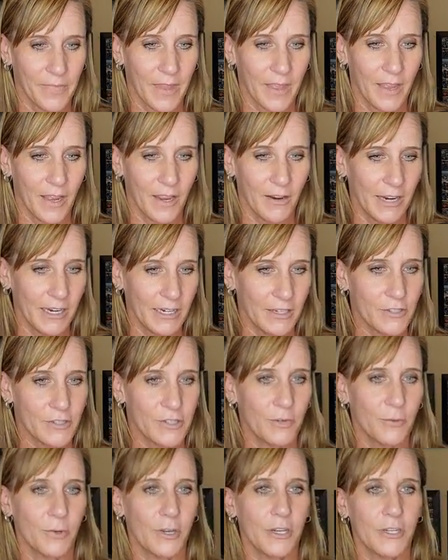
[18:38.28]
Alright, so
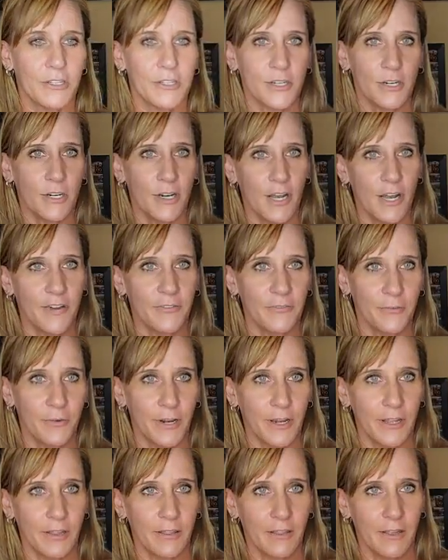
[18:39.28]
we're going to start off
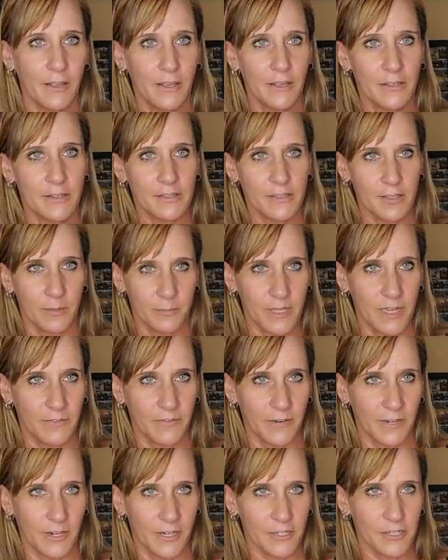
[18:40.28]
with some
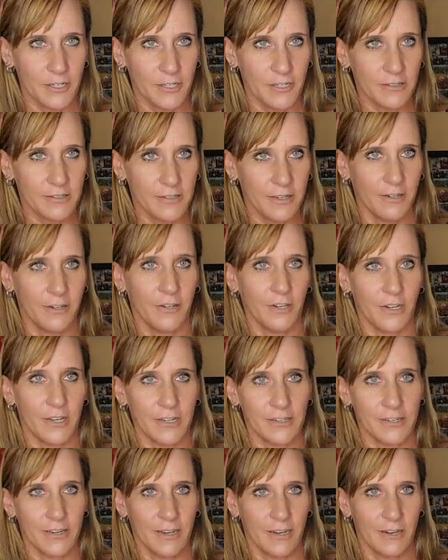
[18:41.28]
definitions. I know you
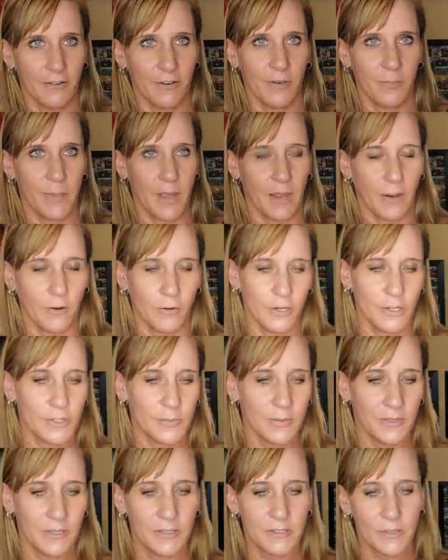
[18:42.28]
guys can't read backwards,
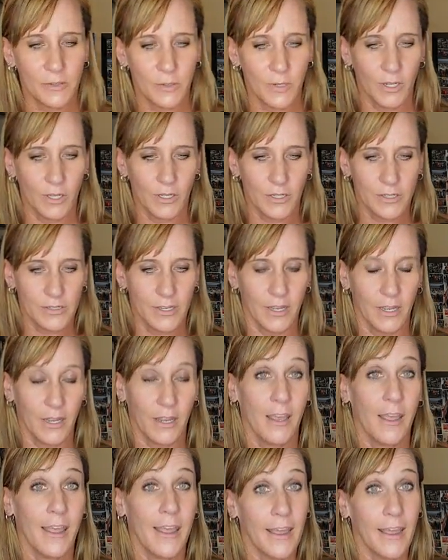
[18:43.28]
but this is what it looks like.
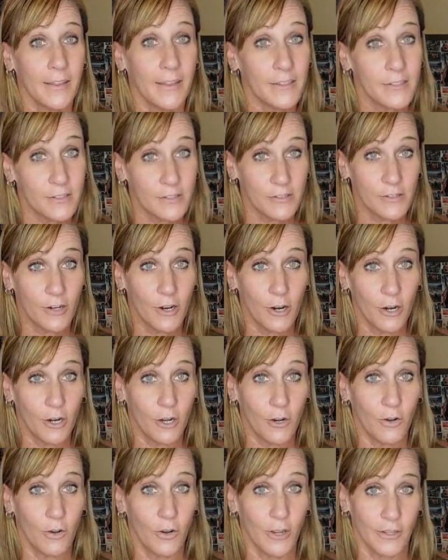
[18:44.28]
And this is an
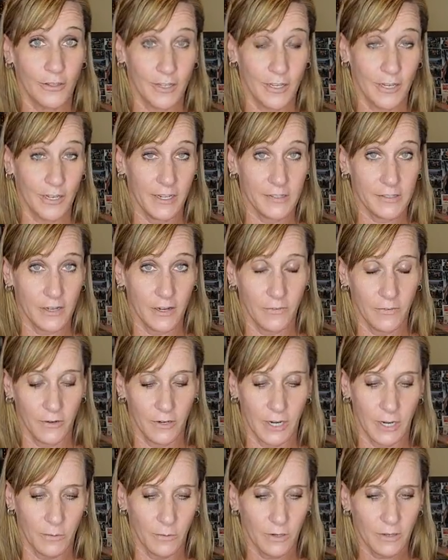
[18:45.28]
article on Ladies Off-Road
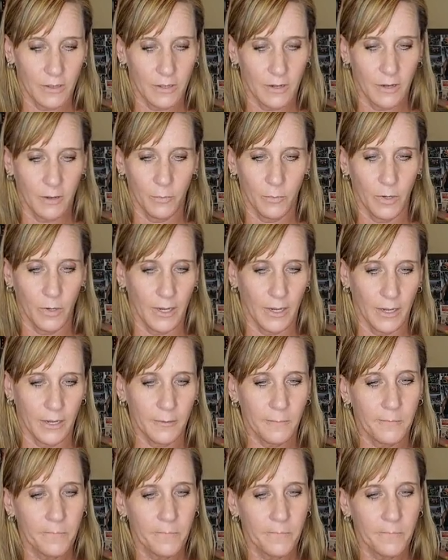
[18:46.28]
Network that I'm reading.